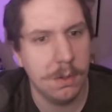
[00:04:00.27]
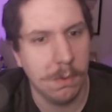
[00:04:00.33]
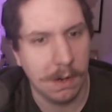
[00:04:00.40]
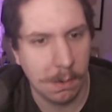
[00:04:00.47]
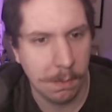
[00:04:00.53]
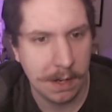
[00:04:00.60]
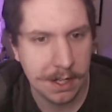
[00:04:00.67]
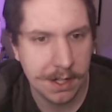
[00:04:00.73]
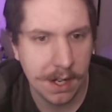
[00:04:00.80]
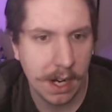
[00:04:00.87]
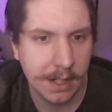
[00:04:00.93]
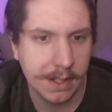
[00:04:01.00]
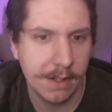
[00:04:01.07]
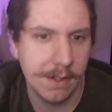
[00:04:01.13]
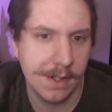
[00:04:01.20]
where Witch
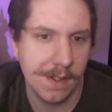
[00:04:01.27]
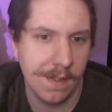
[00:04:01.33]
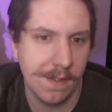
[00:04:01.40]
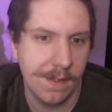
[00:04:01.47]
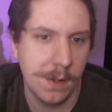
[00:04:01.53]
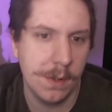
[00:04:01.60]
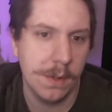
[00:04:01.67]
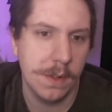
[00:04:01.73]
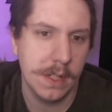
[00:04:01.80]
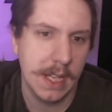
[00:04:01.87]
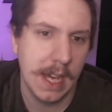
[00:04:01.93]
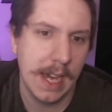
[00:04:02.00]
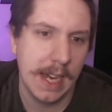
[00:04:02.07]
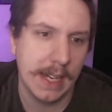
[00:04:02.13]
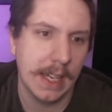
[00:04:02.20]
Doctor's voodoo
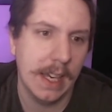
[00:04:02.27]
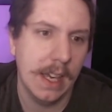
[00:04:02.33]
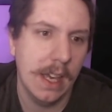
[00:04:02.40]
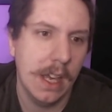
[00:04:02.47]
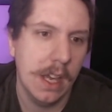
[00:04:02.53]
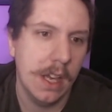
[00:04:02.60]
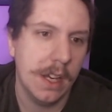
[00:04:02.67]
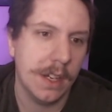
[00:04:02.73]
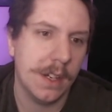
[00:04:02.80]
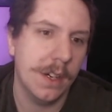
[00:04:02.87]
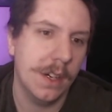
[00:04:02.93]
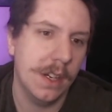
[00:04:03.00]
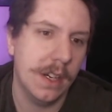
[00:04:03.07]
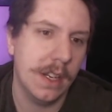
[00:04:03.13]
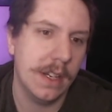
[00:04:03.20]
attack
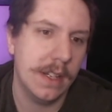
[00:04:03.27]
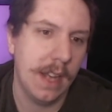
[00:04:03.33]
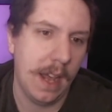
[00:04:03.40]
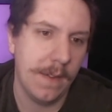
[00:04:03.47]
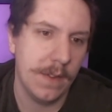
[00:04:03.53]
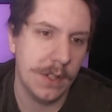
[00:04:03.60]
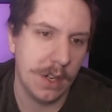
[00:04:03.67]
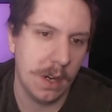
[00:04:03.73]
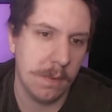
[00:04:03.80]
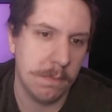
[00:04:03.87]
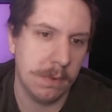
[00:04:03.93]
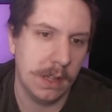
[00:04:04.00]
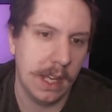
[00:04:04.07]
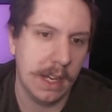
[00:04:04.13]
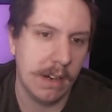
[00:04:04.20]
could damage a
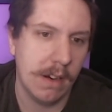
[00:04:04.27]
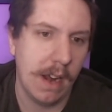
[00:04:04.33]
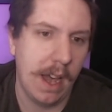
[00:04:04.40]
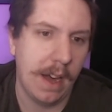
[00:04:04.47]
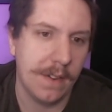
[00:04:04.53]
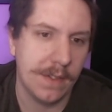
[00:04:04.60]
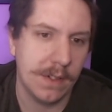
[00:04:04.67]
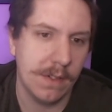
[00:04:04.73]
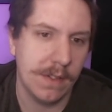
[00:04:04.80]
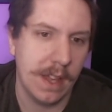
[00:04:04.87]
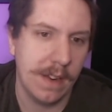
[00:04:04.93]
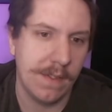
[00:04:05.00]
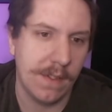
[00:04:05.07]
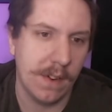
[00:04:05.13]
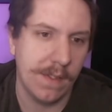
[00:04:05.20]
player after
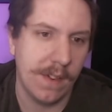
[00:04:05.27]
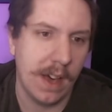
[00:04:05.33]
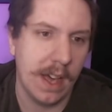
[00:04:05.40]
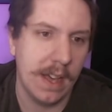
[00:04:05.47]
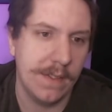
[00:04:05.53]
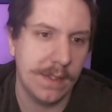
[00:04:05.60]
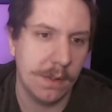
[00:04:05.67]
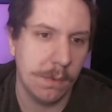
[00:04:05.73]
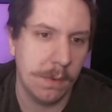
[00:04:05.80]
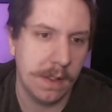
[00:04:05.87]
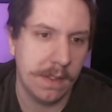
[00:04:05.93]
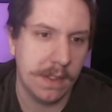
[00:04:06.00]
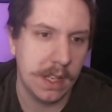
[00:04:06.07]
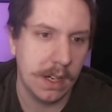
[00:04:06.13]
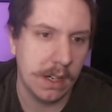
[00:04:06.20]
they've revived
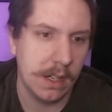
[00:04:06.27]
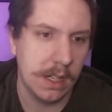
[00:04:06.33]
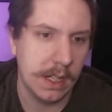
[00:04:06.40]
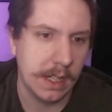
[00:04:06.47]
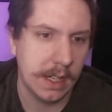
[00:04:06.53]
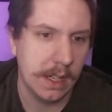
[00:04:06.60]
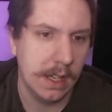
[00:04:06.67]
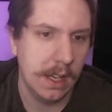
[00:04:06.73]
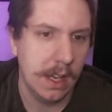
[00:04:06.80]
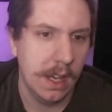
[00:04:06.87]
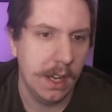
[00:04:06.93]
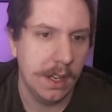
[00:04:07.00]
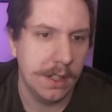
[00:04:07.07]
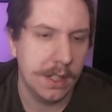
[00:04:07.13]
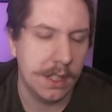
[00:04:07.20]
with the Ankh.
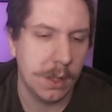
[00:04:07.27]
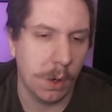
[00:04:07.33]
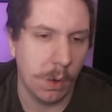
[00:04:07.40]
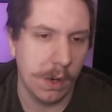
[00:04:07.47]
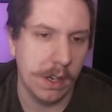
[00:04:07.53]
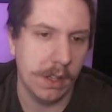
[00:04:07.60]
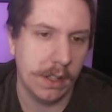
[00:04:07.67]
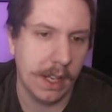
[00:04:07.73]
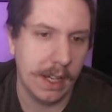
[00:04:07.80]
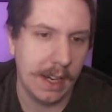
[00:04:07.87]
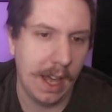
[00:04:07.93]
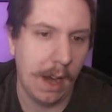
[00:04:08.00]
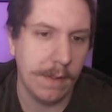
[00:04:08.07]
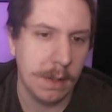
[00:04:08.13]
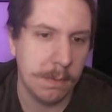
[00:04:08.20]
Tutorial can
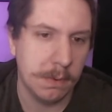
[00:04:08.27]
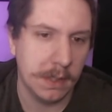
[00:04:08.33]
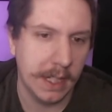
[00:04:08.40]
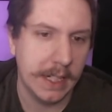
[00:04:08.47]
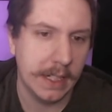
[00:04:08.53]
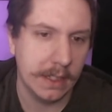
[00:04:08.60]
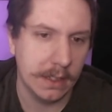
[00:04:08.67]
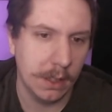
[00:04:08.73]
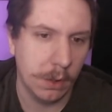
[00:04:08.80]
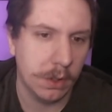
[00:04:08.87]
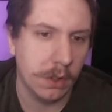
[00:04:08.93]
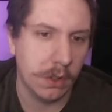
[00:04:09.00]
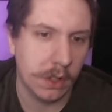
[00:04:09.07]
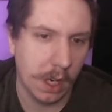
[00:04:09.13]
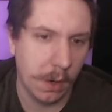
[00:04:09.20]
now be played in
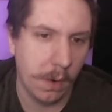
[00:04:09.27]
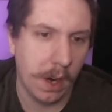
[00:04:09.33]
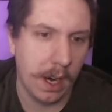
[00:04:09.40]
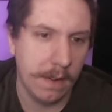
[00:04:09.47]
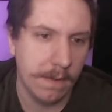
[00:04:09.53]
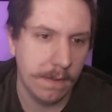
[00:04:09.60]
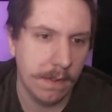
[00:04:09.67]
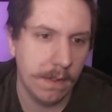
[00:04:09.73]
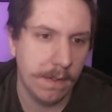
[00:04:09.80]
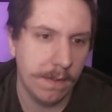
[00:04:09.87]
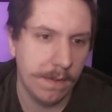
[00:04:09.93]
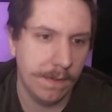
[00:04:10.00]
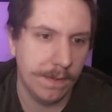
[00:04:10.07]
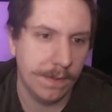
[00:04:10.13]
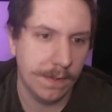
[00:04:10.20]
local co-op.
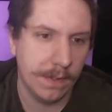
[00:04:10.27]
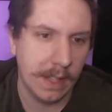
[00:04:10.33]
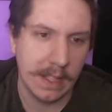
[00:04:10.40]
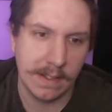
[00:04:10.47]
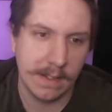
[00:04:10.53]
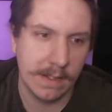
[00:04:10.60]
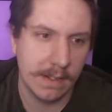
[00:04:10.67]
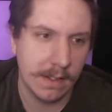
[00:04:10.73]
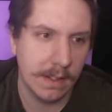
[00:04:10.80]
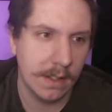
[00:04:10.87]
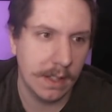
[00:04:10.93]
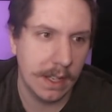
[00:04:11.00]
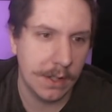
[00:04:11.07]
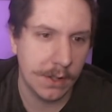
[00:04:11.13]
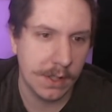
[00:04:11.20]
That's
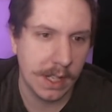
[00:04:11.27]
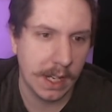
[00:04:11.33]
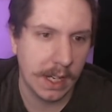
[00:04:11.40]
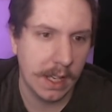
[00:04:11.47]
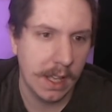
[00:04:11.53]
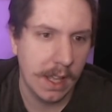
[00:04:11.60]
interesting.